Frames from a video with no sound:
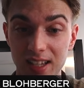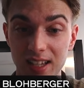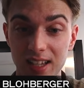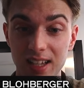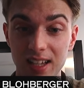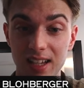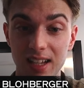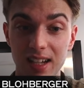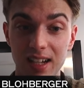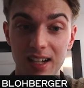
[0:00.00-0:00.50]

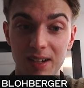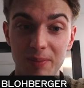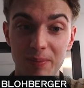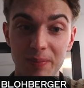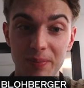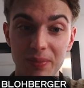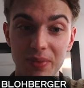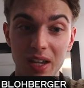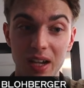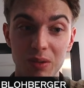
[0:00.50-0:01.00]

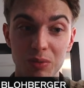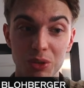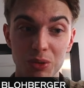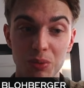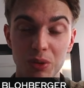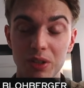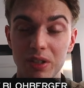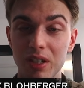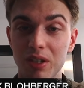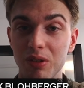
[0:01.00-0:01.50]
was
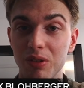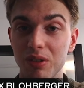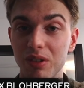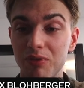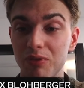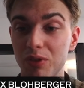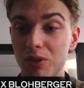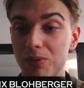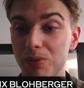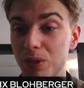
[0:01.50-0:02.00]
working on the
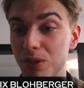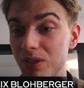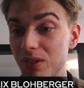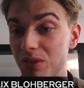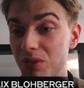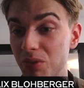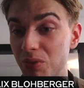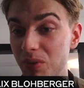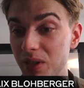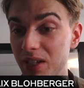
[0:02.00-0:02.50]
4
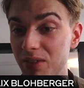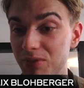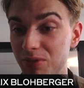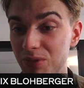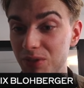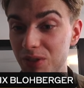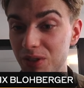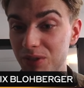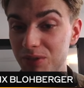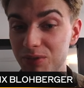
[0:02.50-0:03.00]
versus 3
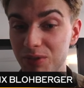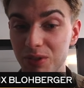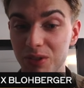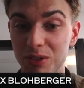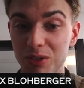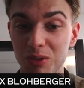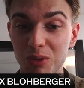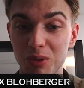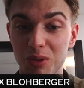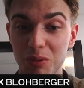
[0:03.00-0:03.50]
for
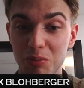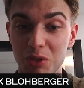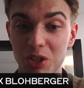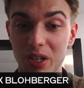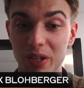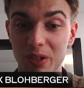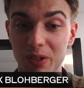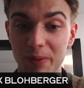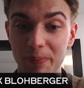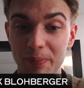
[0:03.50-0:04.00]
this YouTube
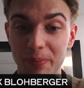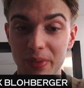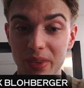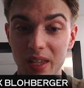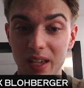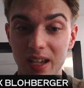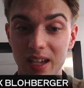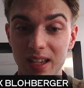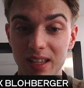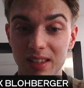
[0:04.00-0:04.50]
channel.
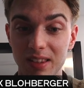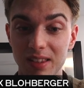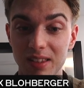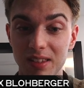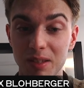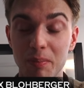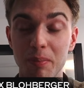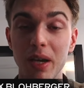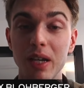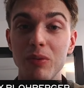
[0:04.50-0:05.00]
And
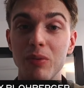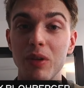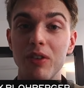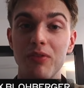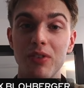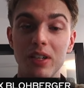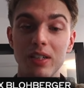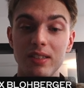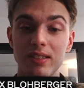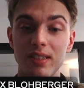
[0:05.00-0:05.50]
by the way,
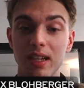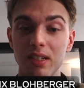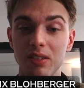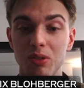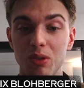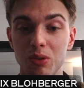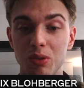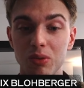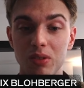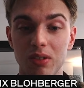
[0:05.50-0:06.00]
funny side
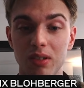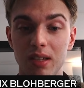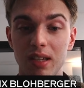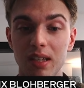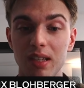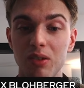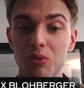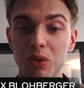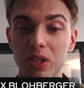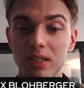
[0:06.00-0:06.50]
note,
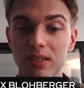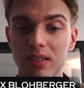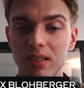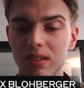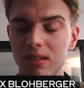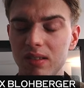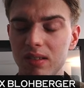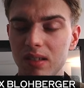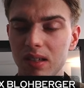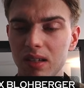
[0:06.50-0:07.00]
in a
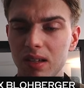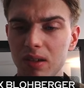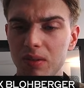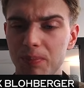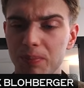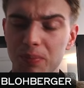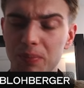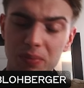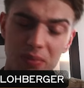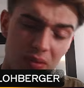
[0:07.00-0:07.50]
recent
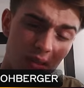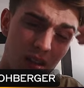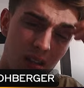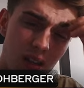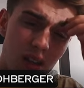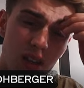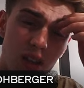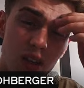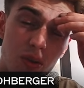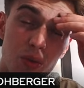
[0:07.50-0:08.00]

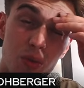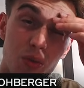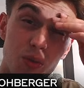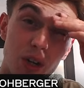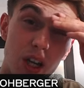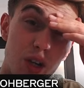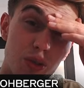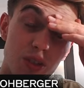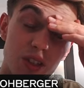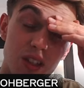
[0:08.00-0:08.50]

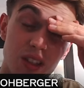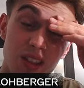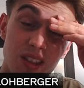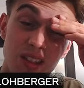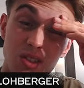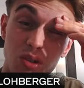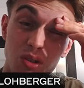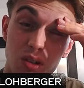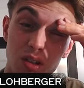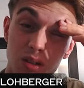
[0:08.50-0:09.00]
round in
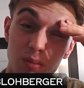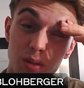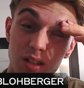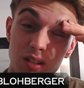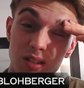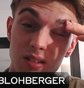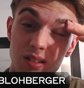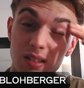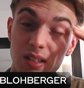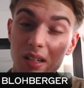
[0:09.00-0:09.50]
this
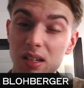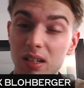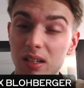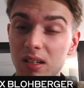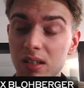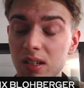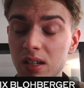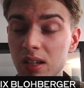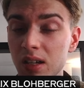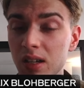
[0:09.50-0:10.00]
tournament,
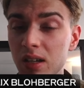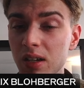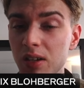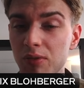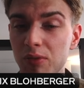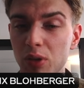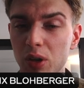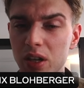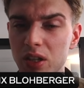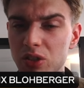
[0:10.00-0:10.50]

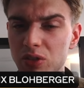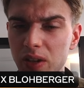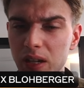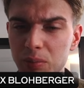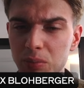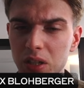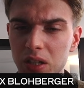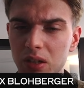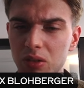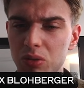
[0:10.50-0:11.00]
Florian
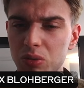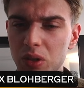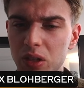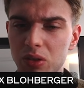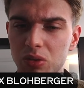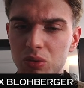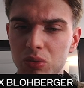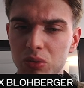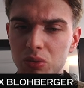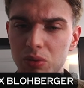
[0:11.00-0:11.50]
Schwabmeder, who I
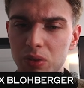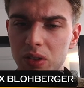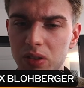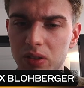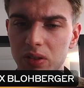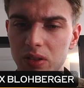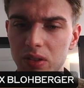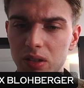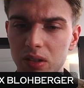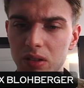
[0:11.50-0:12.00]
drew
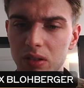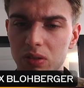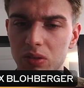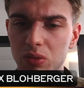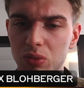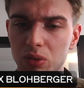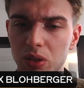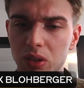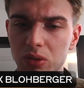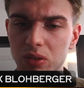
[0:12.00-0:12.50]
with 2
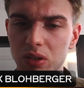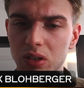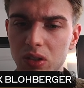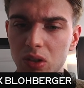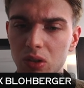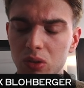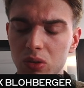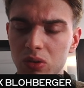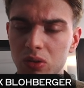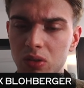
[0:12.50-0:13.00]
rounds
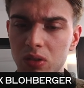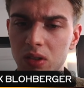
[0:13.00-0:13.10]
ago,